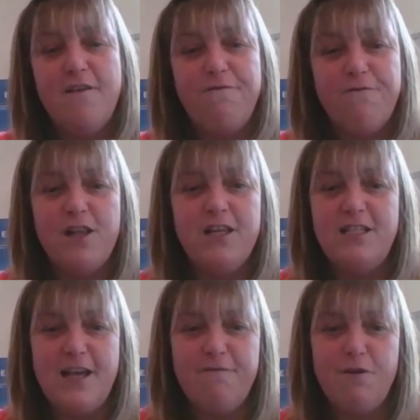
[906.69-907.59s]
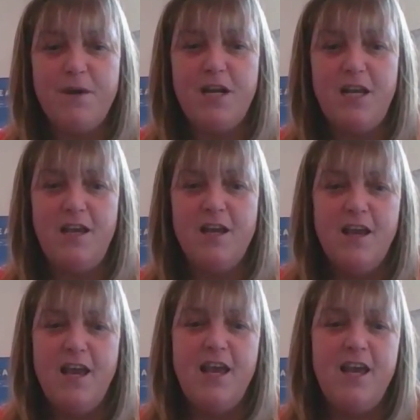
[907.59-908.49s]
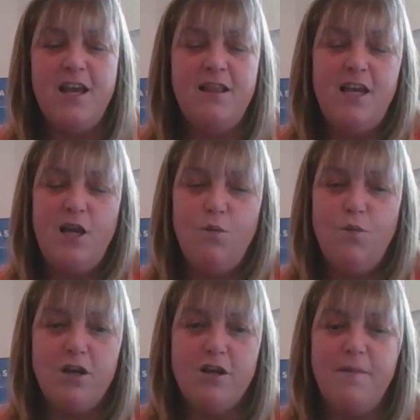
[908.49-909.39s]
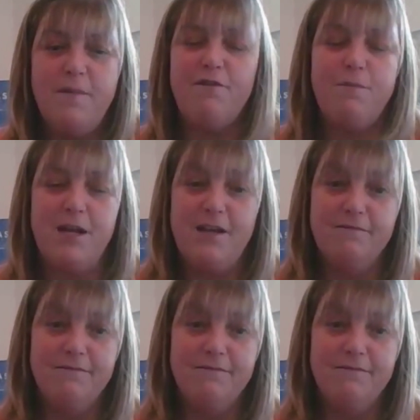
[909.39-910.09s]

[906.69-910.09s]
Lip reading: friendly to everybody, and they welcome everybody.